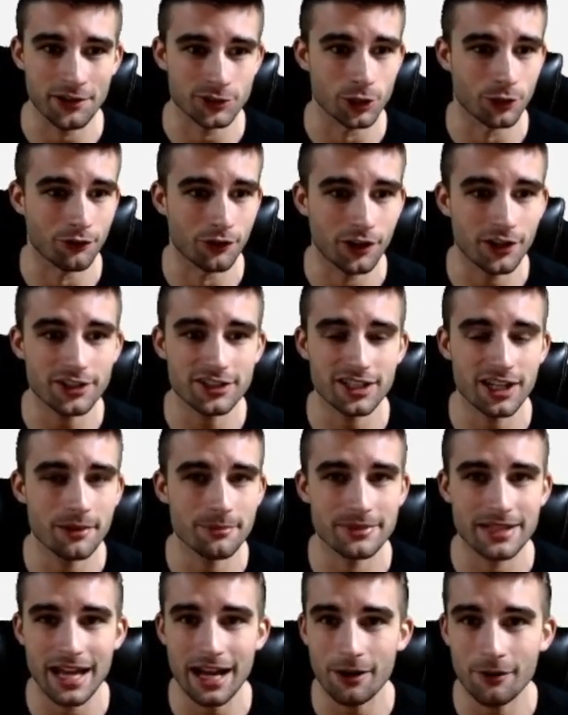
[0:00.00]
So if Hurts
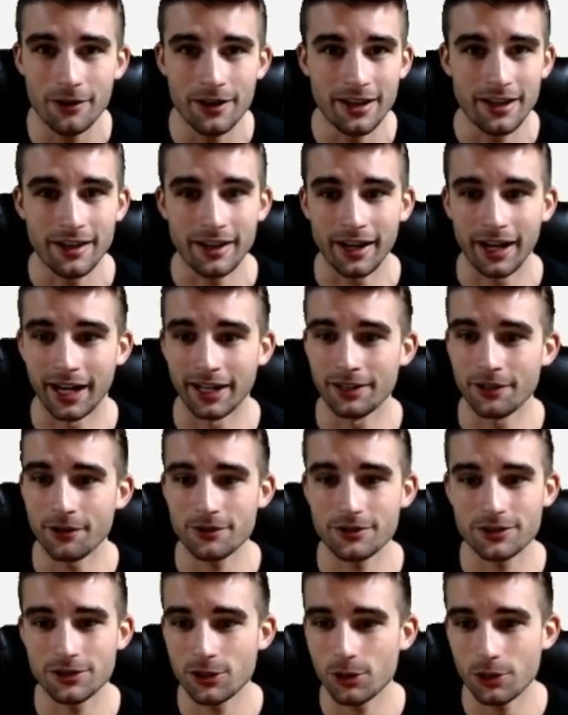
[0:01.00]
comes out and
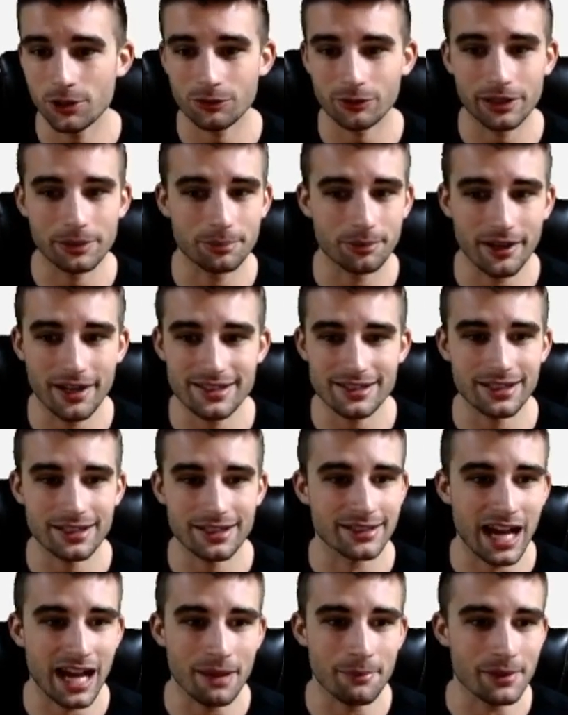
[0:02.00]
those 2 to 3 plays at a
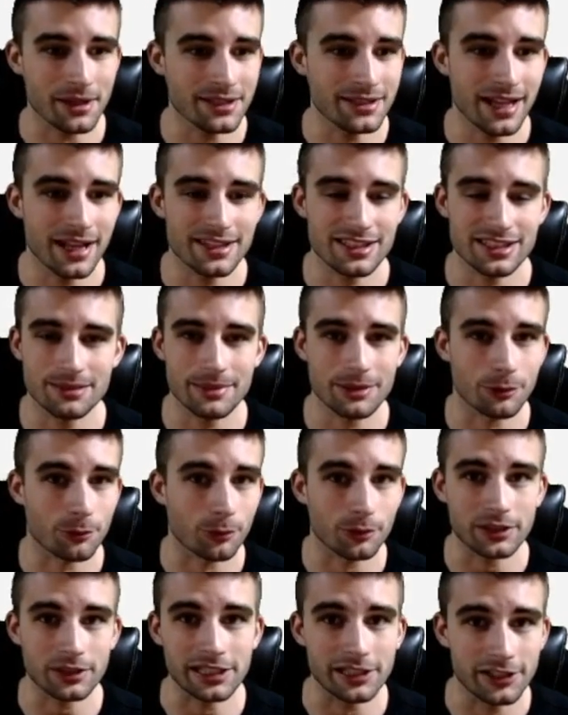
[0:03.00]
time, he tends to be
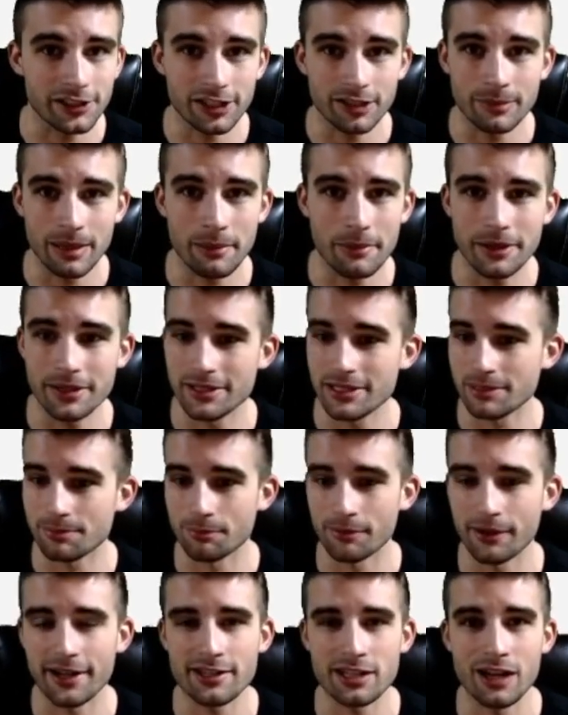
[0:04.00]
really good, or maybe he just
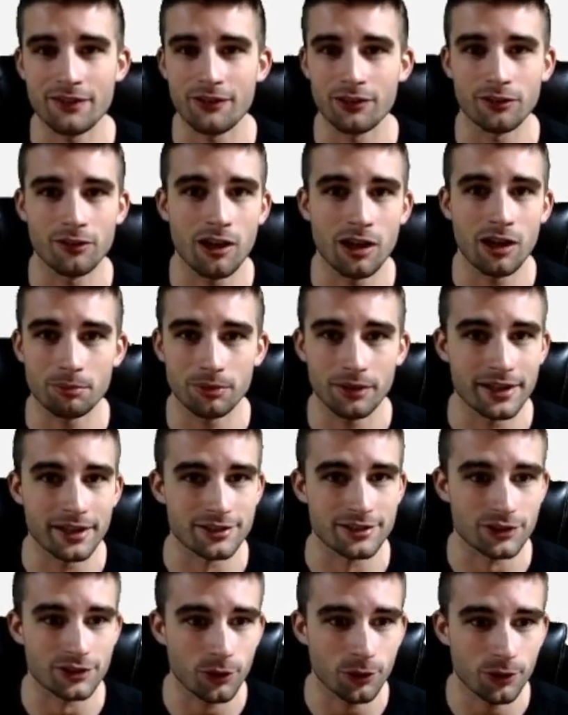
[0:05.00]
breaks off a long play
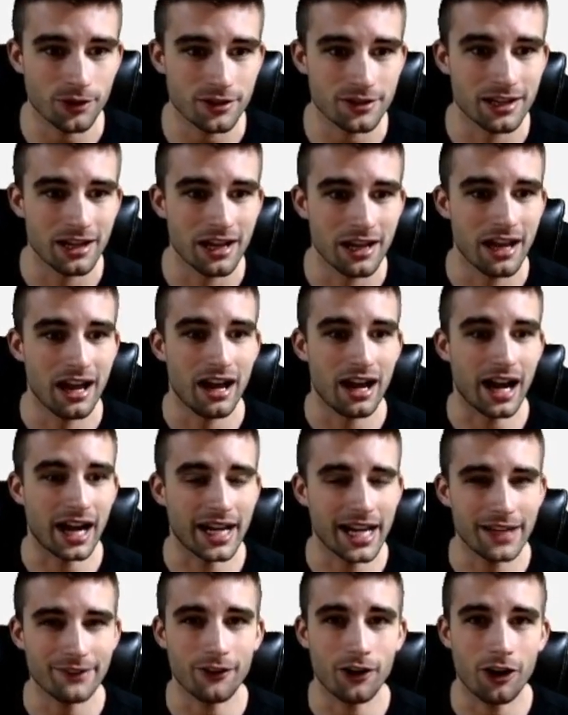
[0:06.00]
and scores,
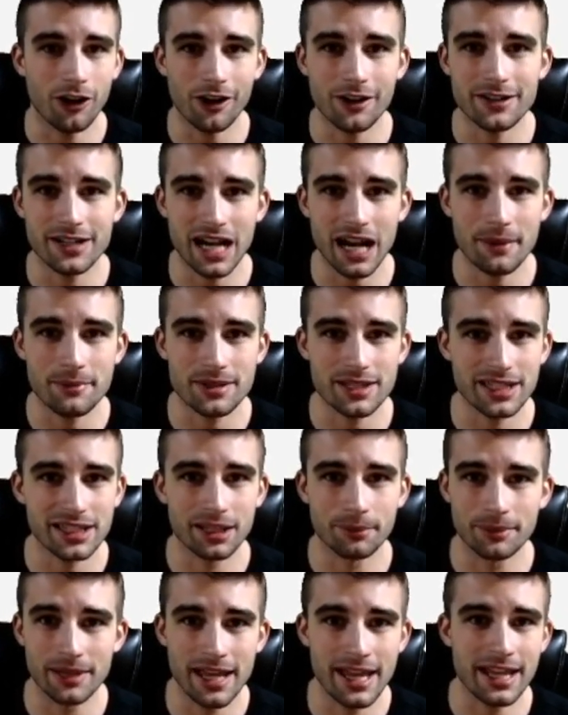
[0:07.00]
I'd have a hard time seeing
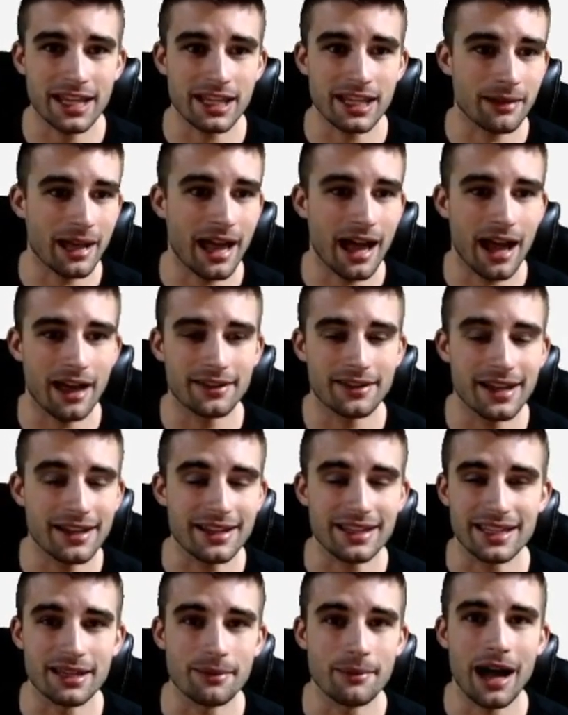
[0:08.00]
them taking
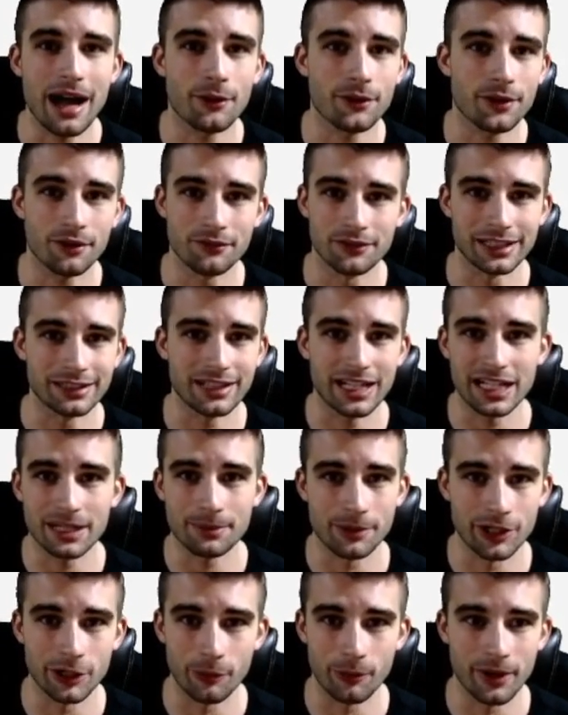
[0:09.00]
him out of the
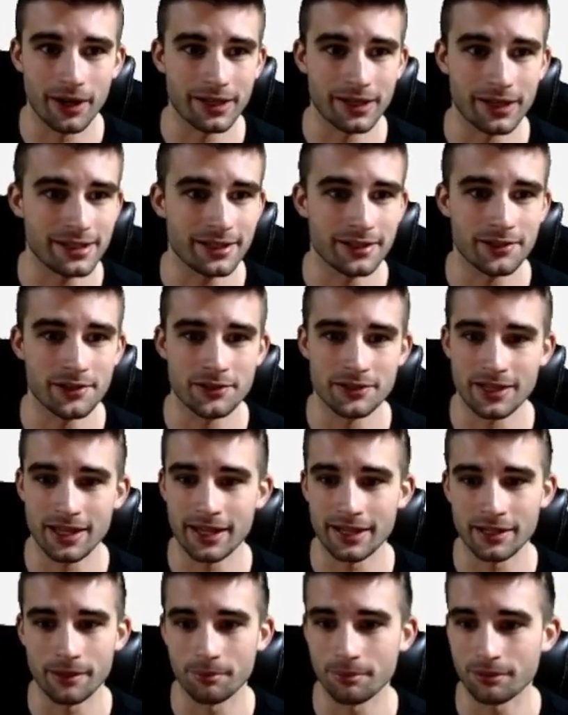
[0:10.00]
lineup right away, and he could just
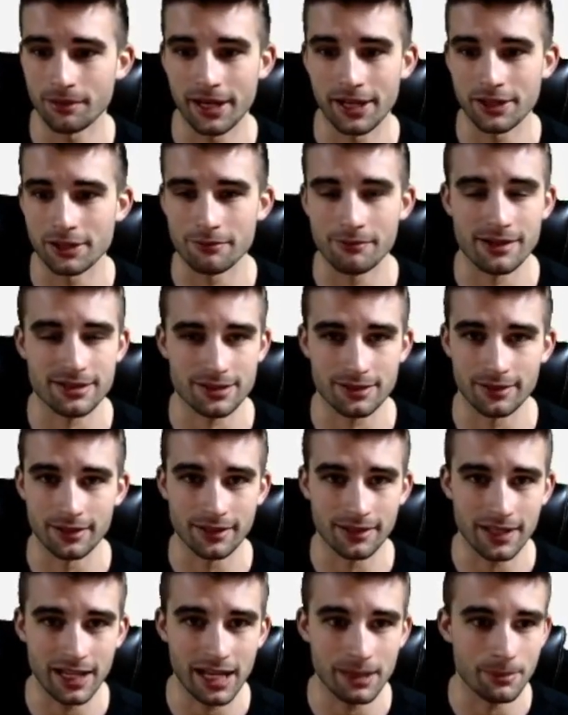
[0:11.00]
end up playing the rest of the
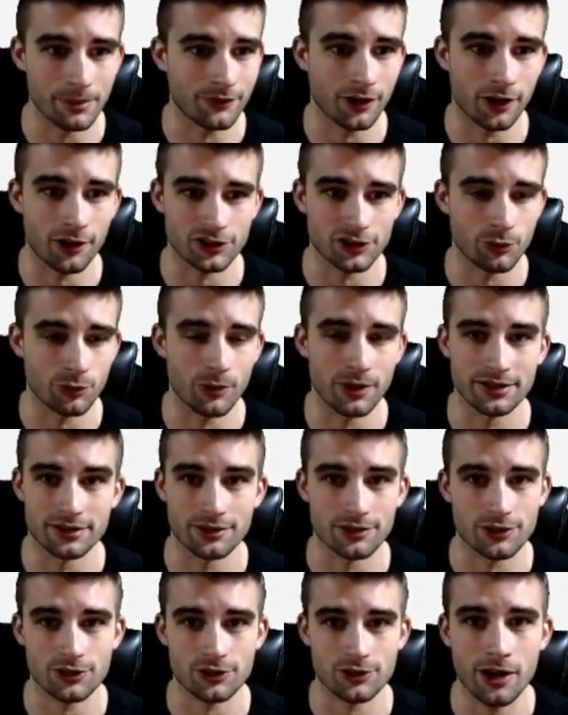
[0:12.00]
game if Carson Wentz
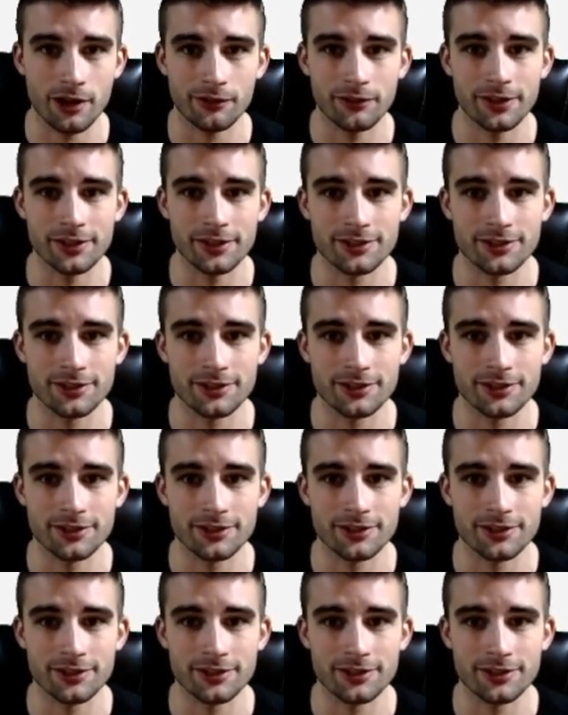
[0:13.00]
is struggling.